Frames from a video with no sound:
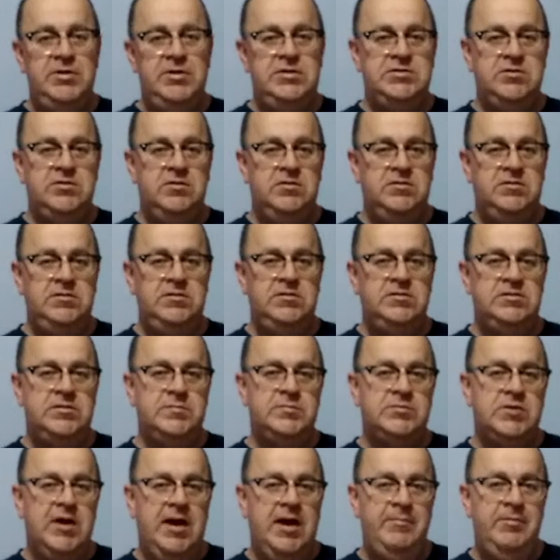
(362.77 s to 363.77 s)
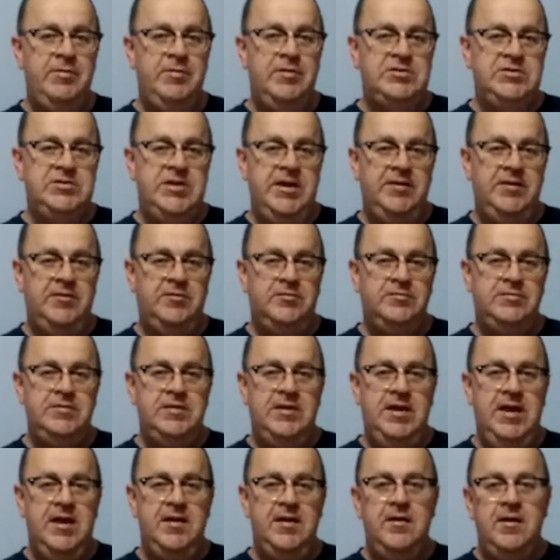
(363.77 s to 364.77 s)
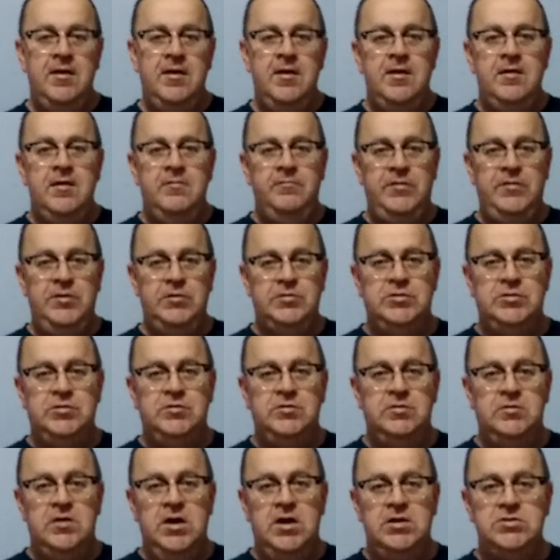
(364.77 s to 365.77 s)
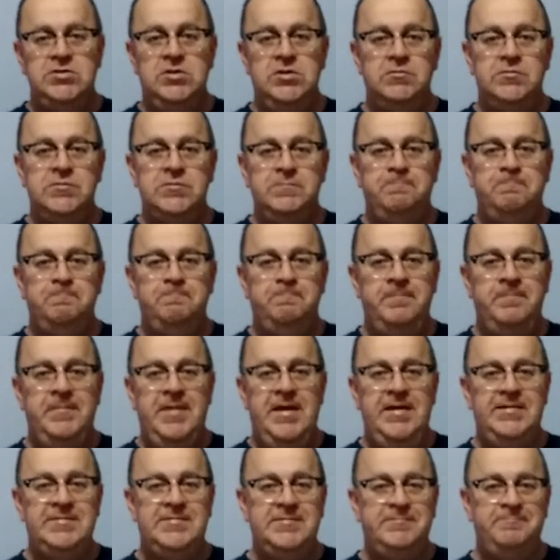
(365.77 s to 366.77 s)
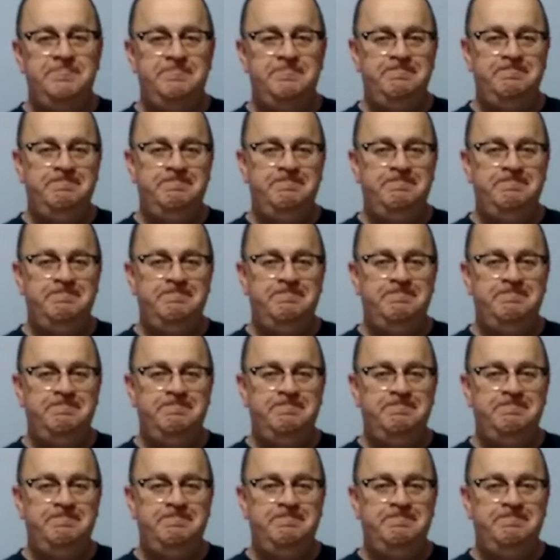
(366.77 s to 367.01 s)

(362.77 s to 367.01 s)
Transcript: be sure to subscribe to the channel to get future shows. Thanks.